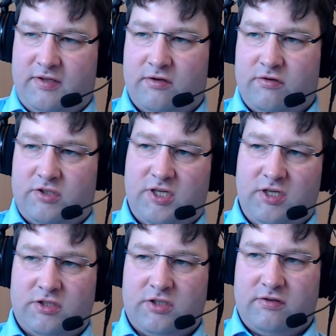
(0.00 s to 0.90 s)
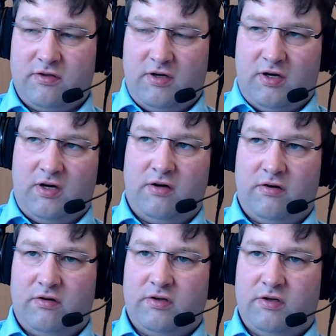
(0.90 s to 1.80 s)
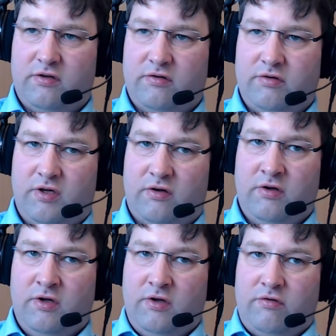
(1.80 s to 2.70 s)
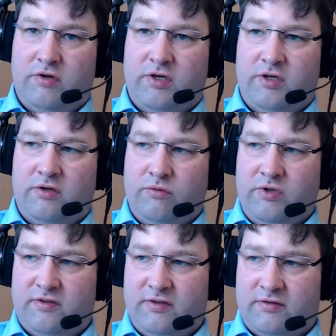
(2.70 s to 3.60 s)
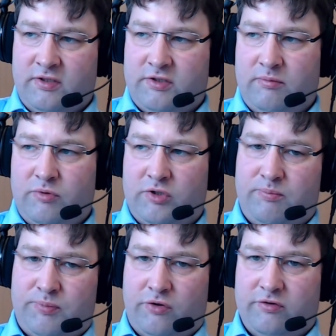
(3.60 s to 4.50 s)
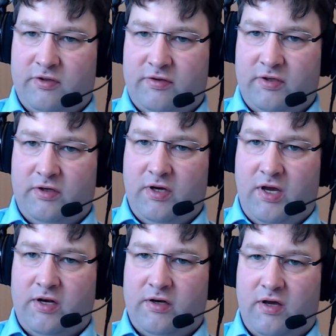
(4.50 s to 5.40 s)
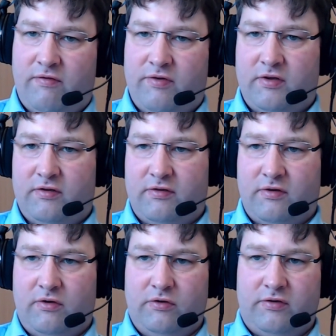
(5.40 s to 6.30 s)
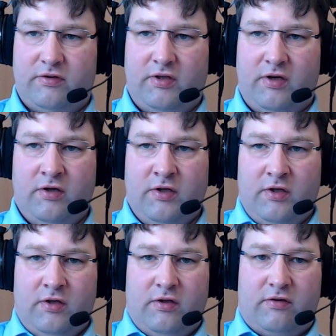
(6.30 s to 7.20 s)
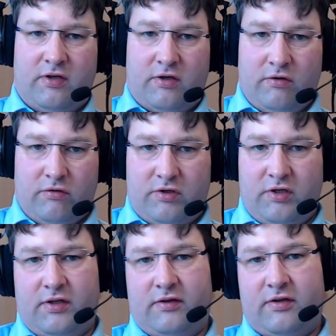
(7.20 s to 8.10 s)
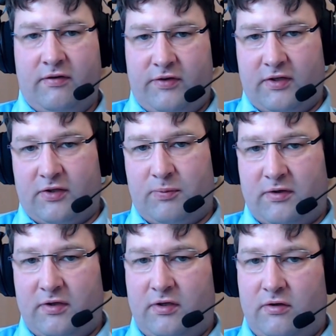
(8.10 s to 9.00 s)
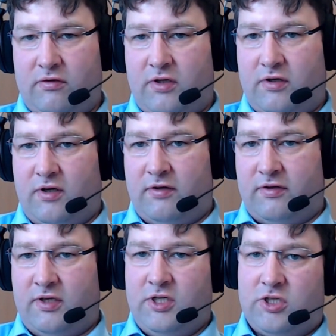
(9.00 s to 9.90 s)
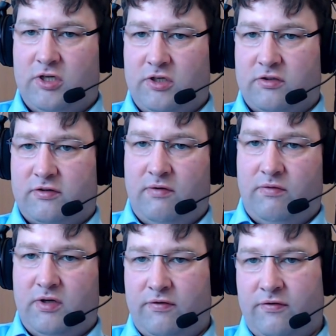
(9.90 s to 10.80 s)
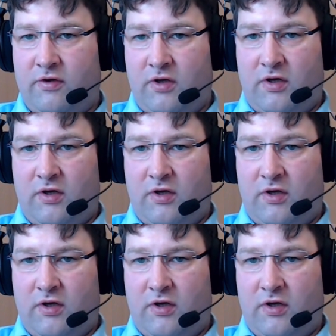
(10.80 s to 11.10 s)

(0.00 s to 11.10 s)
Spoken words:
central challenges are really doing this distributed processing and having those security and safety aspects integrated are the key challenges. Then we have